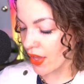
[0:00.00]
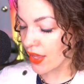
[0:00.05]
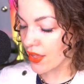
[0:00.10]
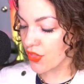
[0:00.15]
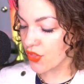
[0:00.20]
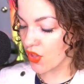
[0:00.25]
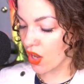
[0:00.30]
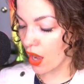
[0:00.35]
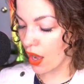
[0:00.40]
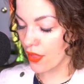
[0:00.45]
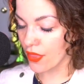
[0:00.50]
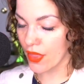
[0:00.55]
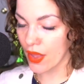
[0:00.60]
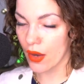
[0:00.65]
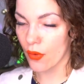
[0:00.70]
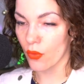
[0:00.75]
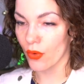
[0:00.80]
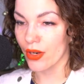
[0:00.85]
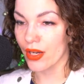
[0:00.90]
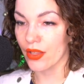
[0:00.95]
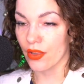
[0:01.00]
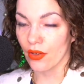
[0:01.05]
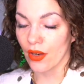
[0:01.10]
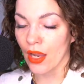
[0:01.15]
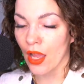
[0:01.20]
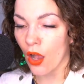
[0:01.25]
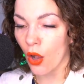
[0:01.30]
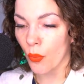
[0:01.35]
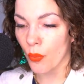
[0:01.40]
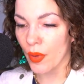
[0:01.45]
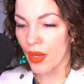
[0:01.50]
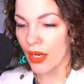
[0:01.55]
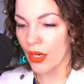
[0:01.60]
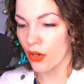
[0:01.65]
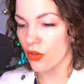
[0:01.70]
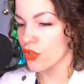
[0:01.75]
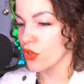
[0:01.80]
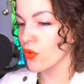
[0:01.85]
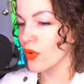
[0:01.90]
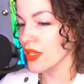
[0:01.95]
thought they were either helping
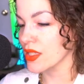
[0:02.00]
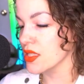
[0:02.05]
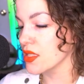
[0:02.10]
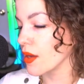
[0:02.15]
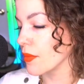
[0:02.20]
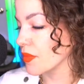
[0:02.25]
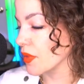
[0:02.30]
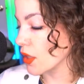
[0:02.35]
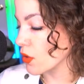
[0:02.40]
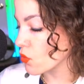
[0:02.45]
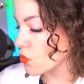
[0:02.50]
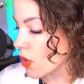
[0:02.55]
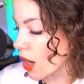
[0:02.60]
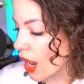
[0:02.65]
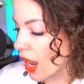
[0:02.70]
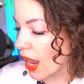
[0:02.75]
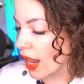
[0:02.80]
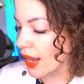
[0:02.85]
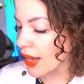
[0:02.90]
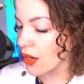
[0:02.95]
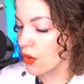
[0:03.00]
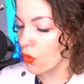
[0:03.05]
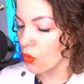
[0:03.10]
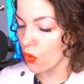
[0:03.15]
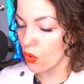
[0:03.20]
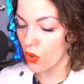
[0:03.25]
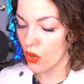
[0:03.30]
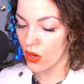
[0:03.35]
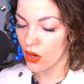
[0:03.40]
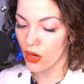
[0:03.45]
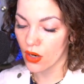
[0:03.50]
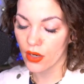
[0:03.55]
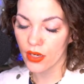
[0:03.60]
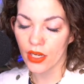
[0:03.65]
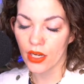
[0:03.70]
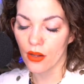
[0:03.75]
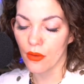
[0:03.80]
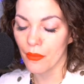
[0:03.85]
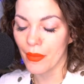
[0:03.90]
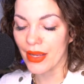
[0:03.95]
or doing something right, or,
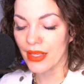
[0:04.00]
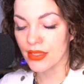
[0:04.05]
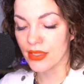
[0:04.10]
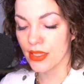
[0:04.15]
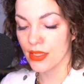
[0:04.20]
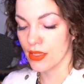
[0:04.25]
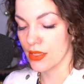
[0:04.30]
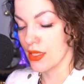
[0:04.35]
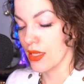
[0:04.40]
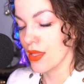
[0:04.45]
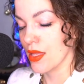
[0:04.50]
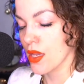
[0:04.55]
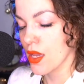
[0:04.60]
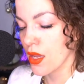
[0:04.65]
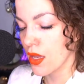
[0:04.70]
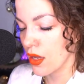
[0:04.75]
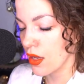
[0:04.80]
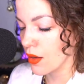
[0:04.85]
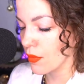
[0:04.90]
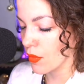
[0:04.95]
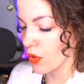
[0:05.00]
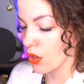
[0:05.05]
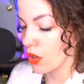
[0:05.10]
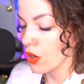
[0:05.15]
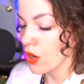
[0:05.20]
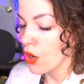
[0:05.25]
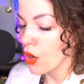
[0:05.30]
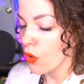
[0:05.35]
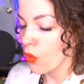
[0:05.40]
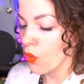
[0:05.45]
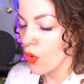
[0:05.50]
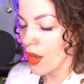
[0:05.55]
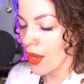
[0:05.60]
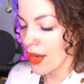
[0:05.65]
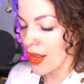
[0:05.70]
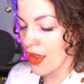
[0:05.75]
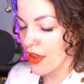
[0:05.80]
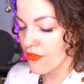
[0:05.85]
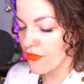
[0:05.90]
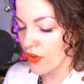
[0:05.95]
it made sense to them or
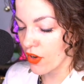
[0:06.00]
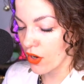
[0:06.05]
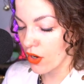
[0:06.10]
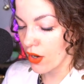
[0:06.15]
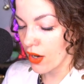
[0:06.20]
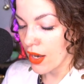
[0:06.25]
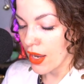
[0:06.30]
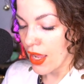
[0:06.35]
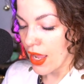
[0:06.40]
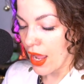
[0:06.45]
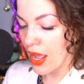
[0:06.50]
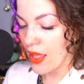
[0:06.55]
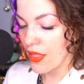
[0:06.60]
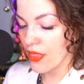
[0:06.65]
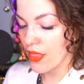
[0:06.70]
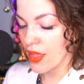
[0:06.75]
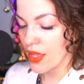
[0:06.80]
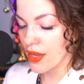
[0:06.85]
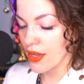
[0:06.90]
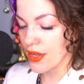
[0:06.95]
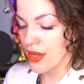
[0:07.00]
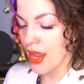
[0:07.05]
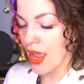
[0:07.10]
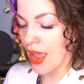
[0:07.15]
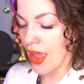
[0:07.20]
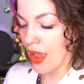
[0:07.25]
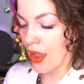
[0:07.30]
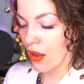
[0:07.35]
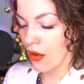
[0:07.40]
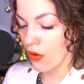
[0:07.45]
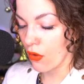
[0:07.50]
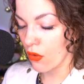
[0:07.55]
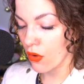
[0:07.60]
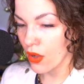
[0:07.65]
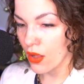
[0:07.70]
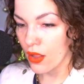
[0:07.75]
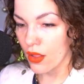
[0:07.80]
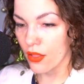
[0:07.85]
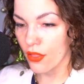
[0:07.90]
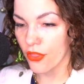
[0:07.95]
whatever. And then
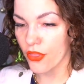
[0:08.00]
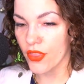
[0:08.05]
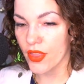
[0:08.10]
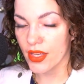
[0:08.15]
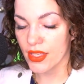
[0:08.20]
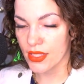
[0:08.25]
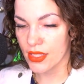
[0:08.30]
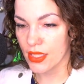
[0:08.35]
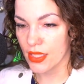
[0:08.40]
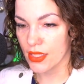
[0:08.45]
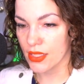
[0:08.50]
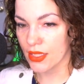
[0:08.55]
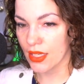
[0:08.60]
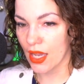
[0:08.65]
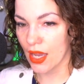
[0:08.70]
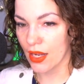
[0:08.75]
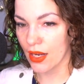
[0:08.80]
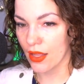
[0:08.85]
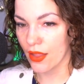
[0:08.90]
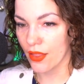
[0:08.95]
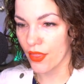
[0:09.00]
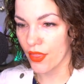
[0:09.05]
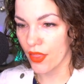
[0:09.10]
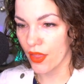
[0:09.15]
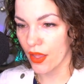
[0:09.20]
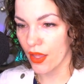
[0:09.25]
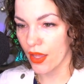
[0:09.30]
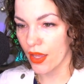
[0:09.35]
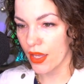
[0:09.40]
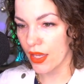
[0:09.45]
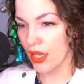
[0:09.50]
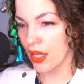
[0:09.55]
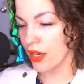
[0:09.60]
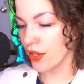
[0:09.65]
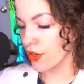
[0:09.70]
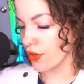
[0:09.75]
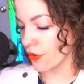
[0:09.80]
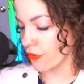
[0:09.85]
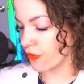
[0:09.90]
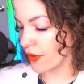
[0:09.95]
now this is kind of the
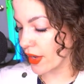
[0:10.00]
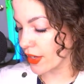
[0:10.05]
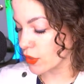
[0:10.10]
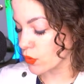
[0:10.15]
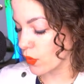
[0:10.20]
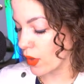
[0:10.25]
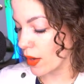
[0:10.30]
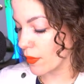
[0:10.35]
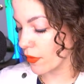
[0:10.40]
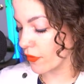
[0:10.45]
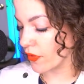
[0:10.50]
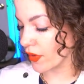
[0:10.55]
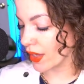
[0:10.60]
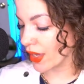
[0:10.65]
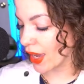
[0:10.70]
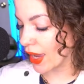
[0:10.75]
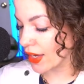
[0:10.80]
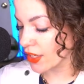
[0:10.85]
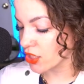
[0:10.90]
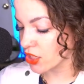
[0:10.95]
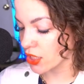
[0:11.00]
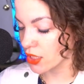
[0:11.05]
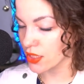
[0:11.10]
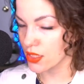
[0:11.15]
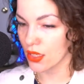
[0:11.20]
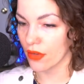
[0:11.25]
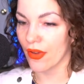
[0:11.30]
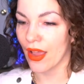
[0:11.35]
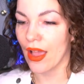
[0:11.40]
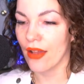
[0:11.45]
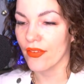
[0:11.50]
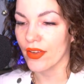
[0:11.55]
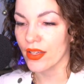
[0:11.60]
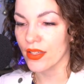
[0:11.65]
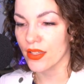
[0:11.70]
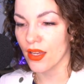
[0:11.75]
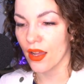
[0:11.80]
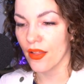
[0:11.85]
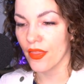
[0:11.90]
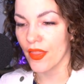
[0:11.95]
in-your-face ramifications of
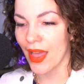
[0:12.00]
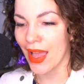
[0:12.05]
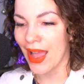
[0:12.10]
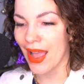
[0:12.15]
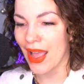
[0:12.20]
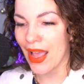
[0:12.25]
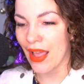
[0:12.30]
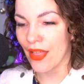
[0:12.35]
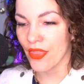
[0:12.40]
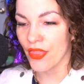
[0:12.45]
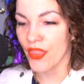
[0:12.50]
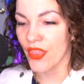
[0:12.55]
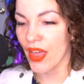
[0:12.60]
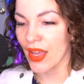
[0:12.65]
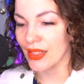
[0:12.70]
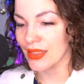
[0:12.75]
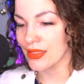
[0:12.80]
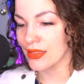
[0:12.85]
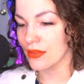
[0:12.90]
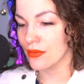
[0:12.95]
having done that, and they